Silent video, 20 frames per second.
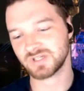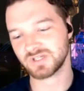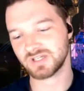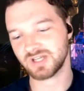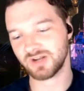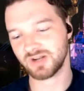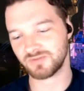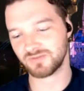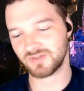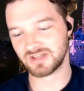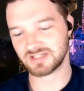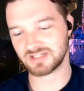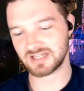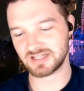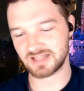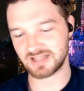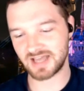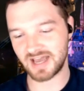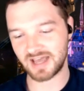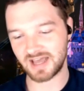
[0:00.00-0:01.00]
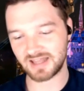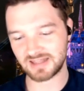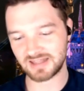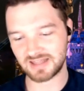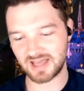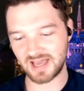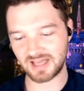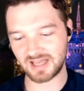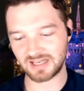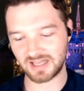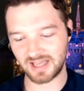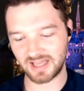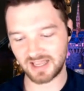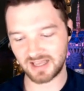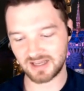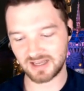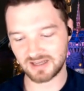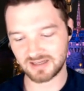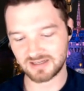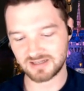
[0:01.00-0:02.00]
you know things like that that
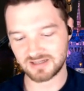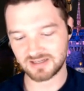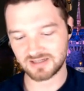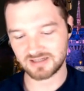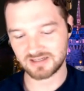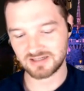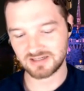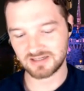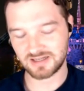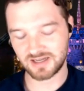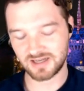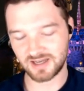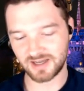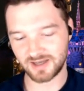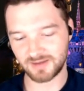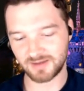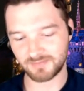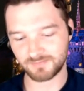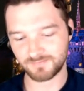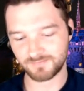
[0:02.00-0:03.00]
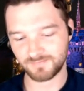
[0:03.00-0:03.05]
like um